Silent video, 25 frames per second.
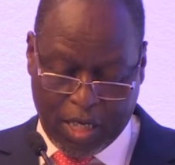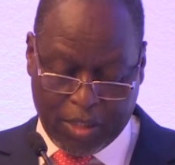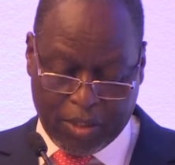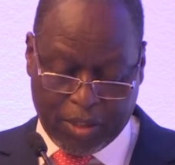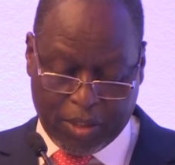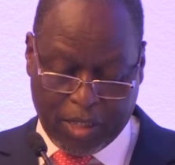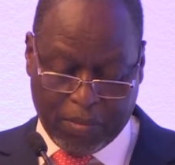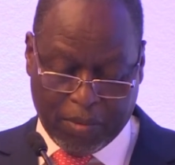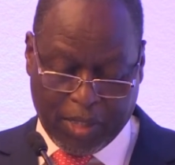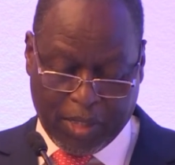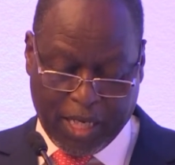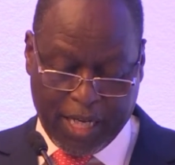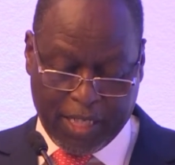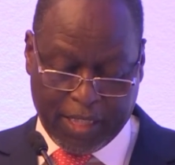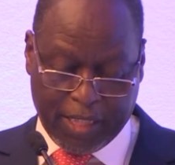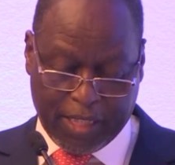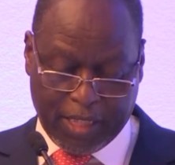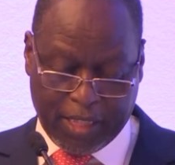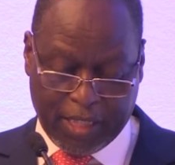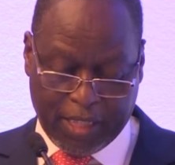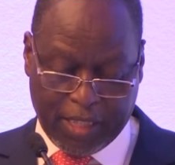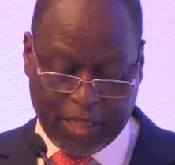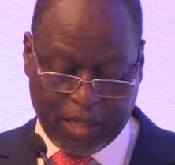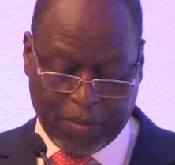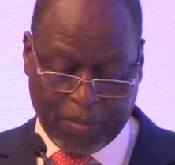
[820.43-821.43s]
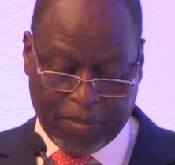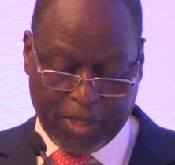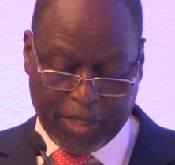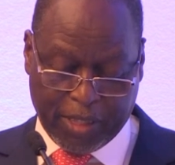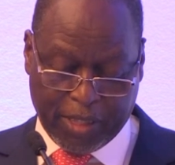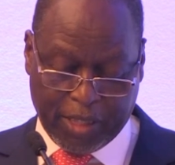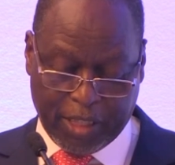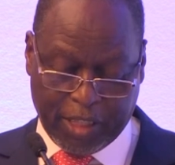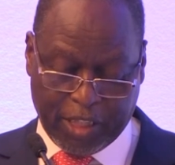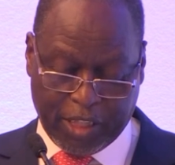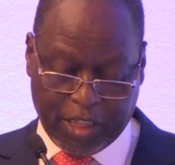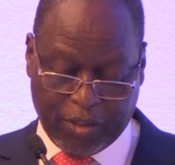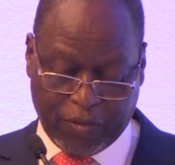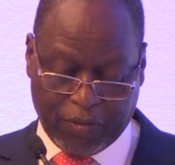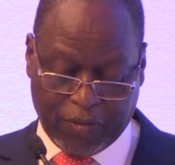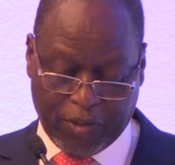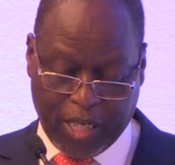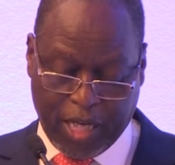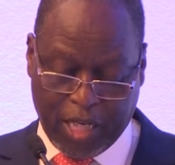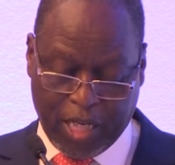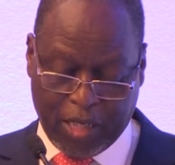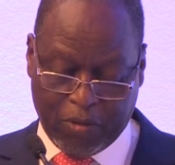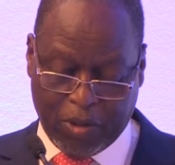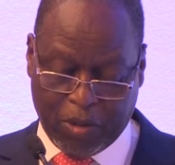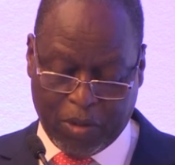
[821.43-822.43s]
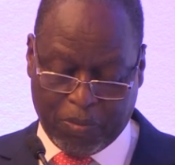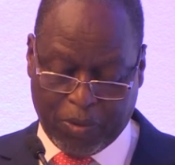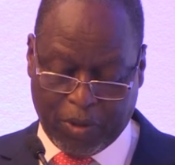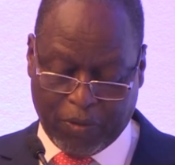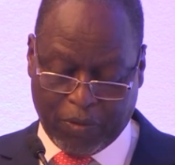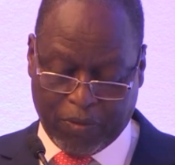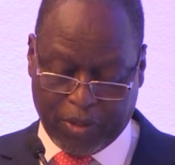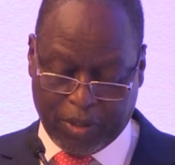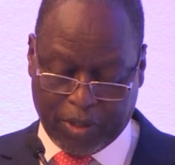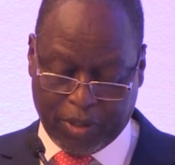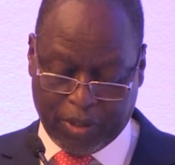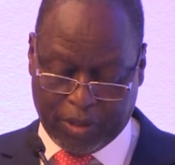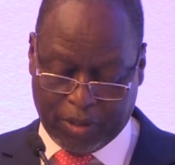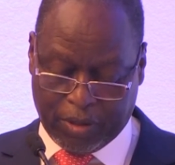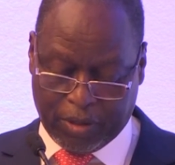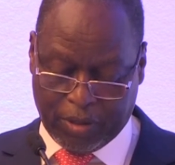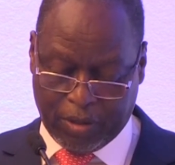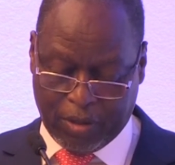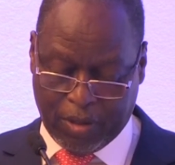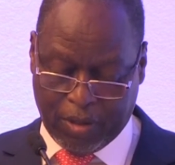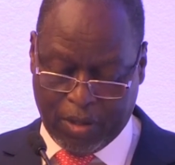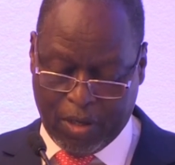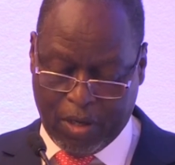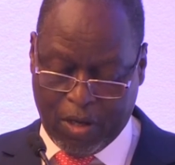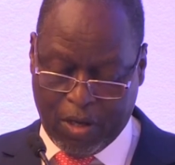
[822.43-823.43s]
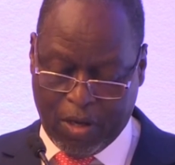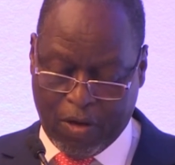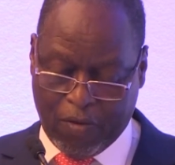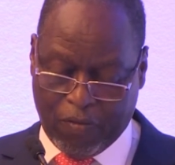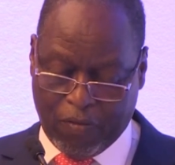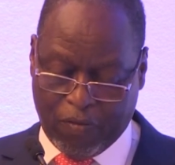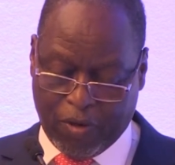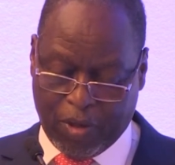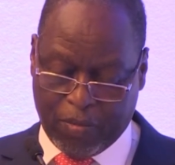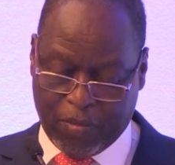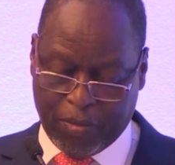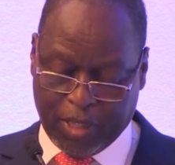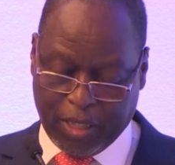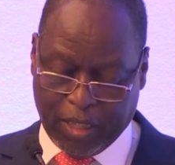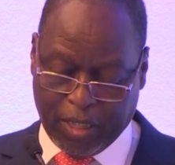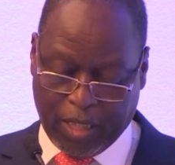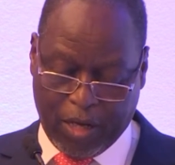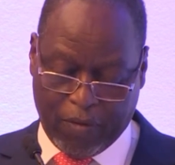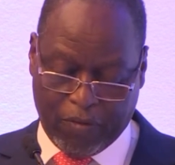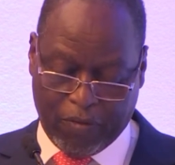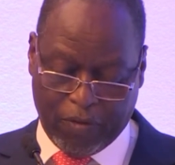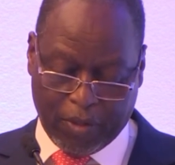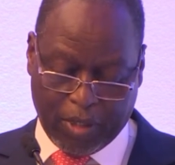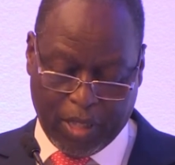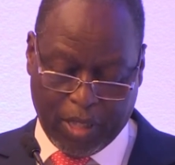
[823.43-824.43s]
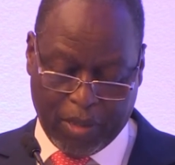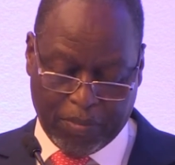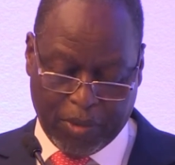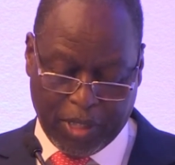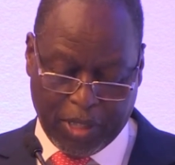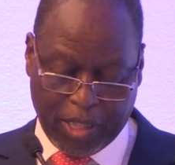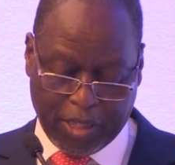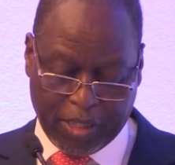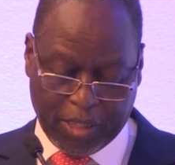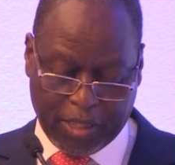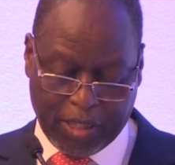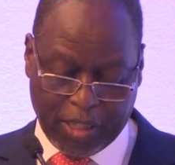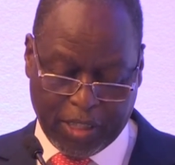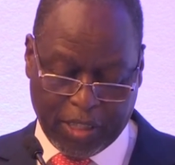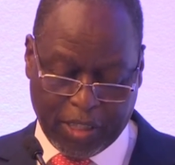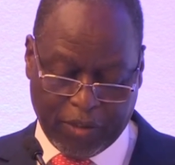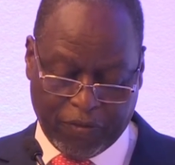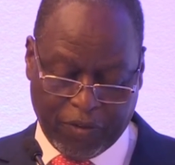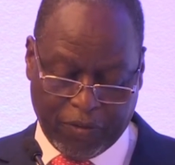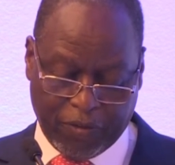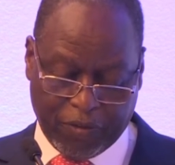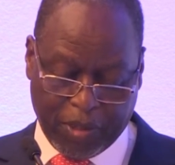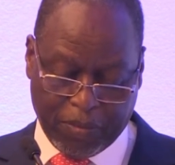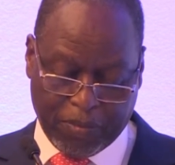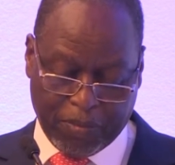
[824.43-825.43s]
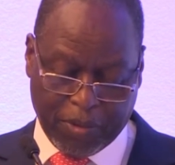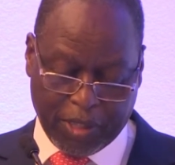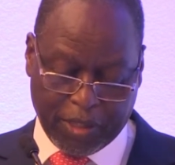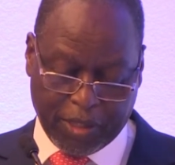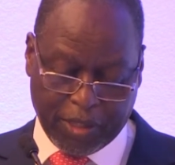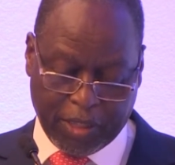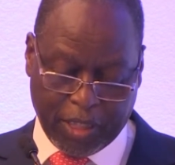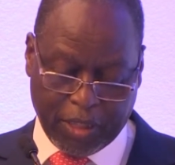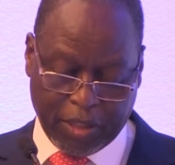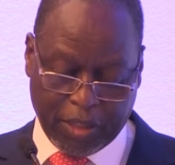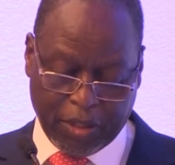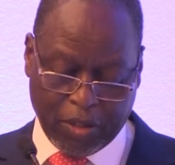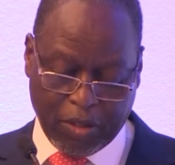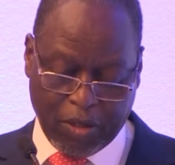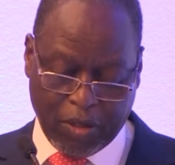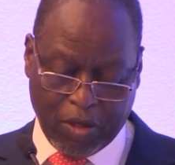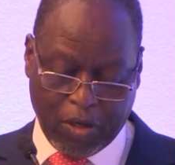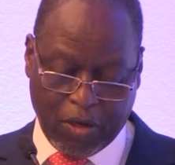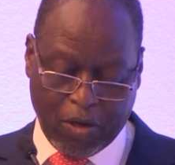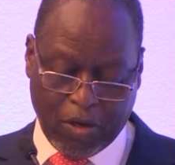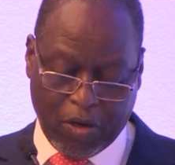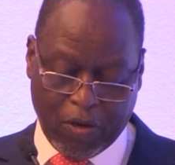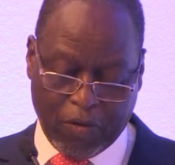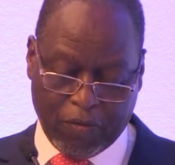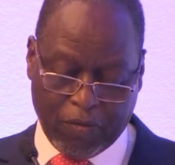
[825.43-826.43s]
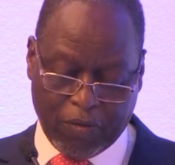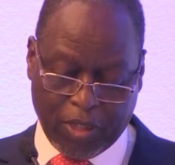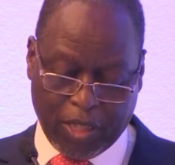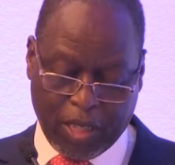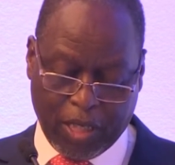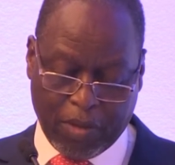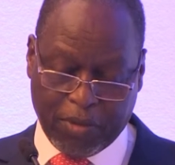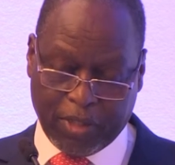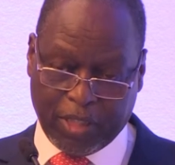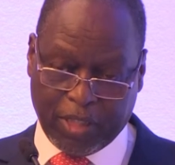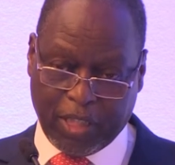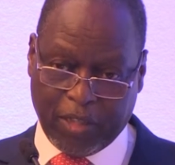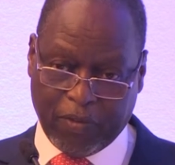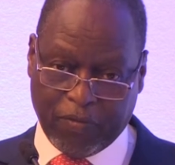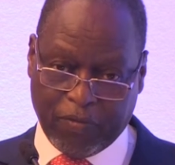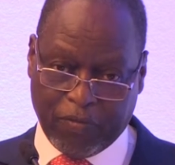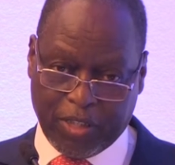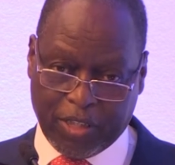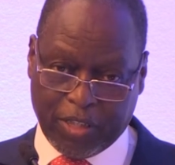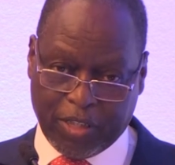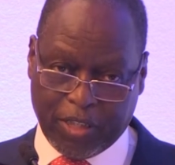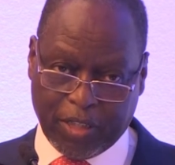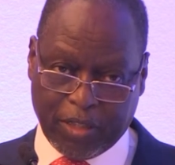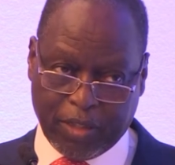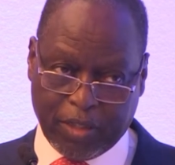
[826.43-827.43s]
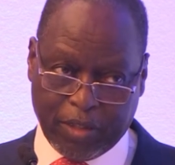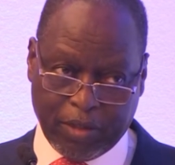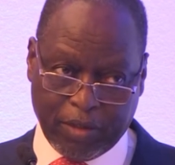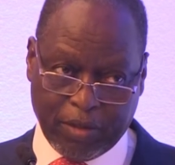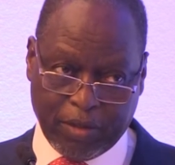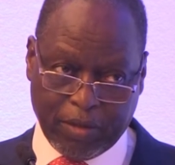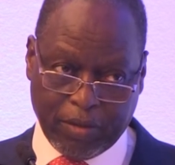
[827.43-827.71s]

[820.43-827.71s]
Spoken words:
In some cases, the percentage of the annual profits from a Takaful company exceeded 50% of the capital invested.